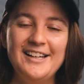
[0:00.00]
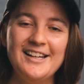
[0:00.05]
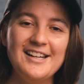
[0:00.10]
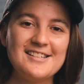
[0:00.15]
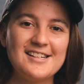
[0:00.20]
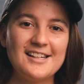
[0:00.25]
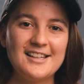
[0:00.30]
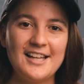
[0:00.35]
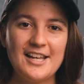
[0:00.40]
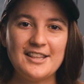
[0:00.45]

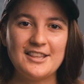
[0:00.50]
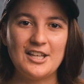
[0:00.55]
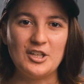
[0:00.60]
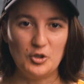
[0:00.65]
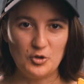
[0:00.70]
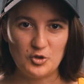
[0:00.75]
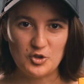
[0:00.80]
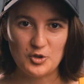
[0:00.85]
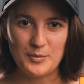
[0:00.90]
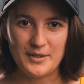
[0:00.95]
is a light that
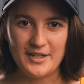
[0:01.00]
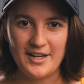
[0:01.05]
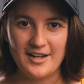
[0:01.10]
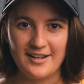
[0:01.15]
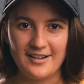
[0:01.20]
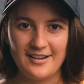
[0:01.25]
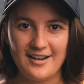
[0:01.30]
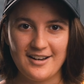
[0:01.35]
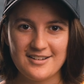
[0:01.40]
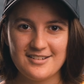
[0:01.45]
you should be
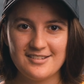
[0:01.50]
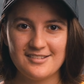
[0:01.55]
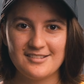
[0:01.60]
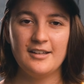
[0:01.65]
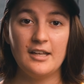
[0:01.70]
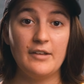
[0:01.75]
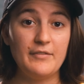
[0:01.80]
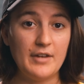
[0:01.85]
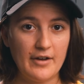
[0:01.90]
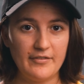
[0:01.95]
getting next.
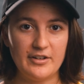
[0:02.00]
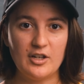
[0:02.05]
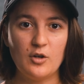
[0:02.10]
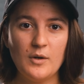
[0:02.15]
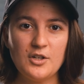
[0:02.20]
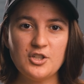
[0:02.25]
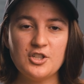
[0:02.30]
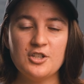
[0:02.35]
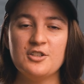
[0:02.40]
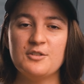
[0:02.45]
If you have any
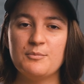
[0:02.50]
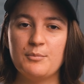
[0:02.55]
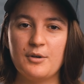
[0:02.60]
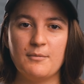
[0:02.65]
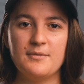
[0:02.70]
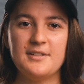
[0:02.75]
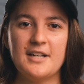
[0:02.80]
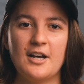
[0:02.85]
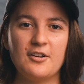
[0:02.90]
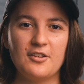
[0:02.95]
questions, put
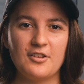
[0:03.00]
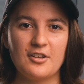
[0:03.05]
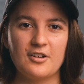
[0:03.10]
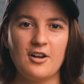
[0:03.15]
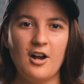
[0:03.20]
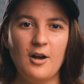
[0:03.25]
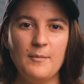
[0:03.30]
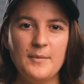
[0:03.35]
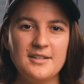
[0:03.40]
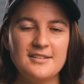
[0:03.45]
them down in the
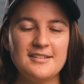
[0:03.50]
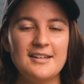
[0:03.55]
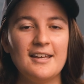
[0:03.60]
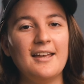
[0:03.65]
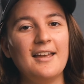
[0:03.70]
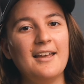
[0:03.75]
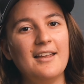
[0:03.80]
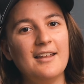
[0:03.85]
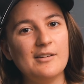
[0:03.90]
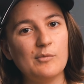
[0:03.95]
comments.
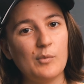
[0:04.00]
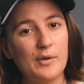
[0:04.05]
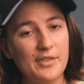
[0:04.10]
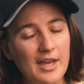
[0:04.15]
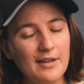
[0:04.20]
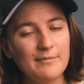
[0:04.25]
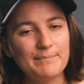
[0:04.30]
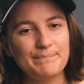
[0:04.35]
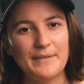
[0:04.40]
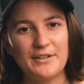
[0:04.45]
And with
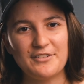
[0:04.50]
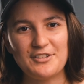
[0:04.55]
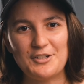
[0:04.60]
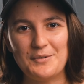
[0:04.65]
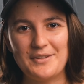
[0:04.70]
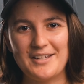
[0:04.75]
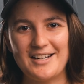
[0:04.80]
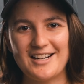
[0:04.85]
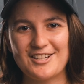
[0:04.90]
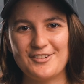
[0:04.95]
that, I'll see you
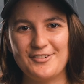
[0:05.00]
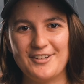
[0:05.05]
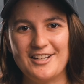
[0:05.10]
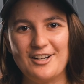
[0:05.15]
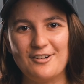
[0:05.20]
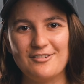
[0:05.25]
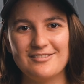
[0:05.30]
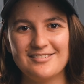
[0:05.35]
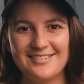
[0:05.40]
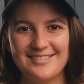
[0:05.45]
in the next video.